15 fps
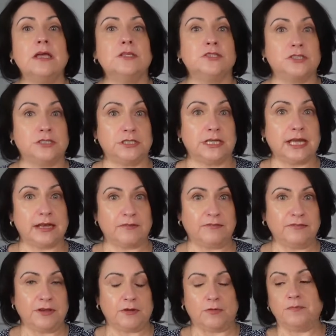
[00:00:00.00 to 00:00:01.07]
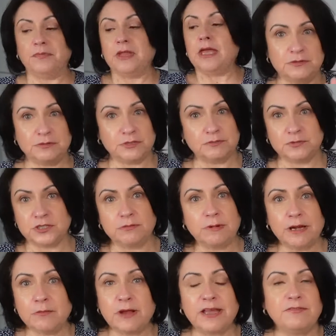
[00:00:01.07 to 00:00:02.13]
just to get a feel. She
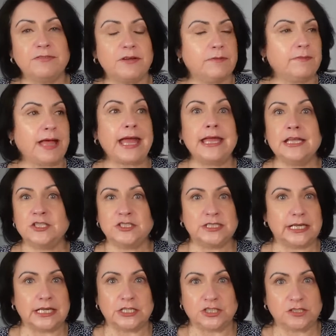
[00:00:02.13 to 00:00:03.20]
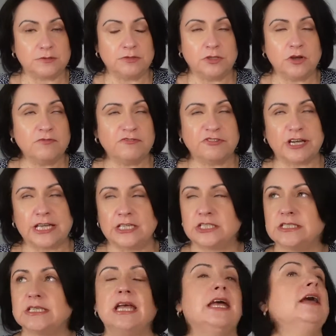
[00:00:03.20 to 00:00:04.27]
went away for ages and ages. She was gone for
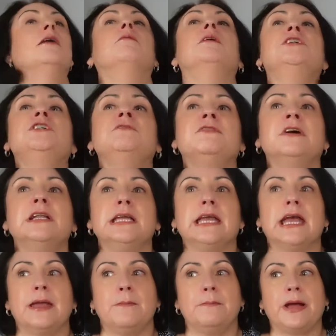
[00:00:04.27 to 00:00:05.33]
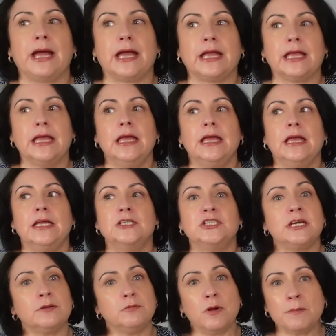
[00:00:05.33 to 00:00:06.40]
ages. When she finally came back,
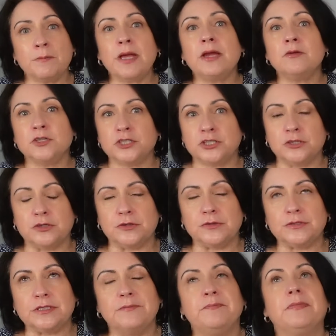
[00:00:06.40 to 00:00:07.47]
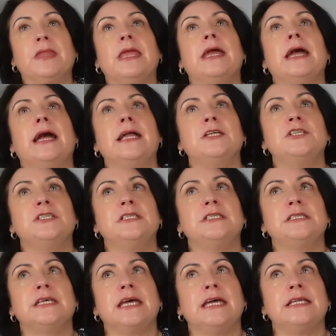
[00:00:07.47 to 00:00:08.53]
she had one pair of shoes, and she
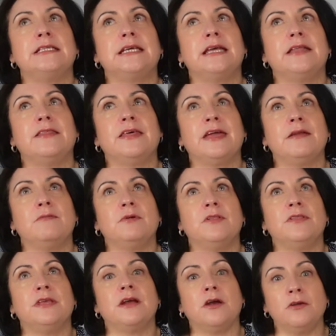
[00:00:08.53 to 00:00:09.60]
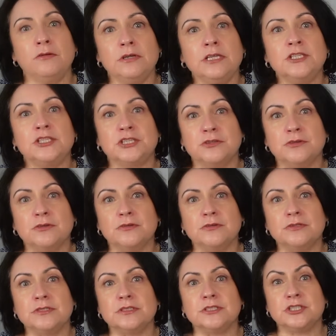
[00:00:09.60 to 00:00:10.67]
said they were the only
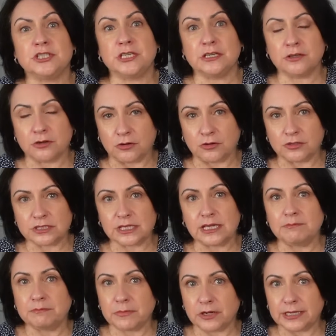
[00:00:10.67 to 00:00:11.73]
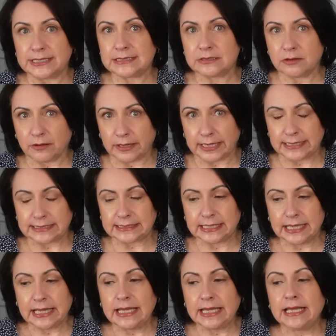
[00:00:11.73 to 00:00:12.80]
shoes that she got in my size.
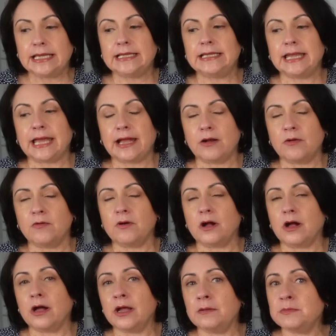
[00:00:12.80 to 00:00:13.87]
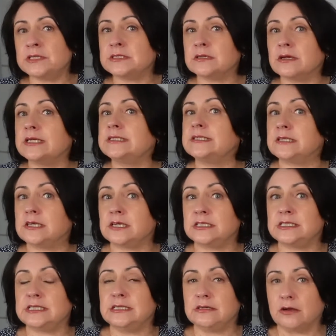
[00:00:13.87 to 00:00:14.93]
Now, I'm a size
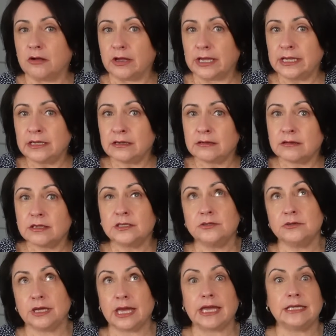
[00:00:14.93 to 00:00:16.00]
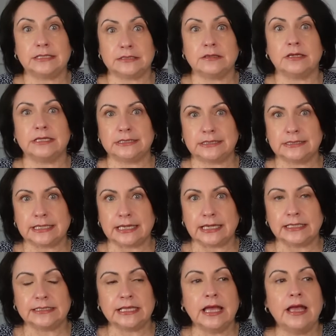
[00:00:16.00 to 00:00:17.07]
39, UK size
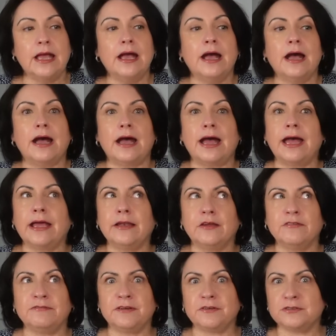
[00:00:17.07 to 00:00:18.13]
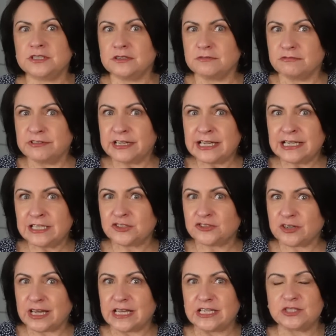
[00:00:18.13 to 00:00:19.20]
6, and I felt it really
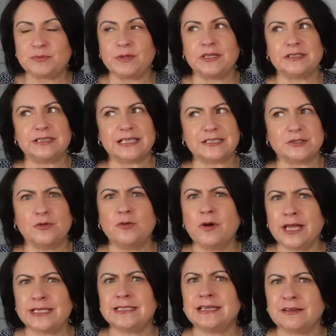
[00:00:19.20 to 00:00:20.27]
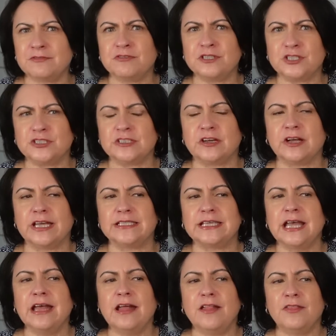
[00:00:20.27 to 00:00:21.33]
strange, because that's quite an average size,
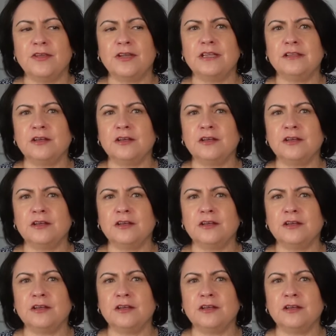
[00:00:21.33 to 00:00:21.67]
that in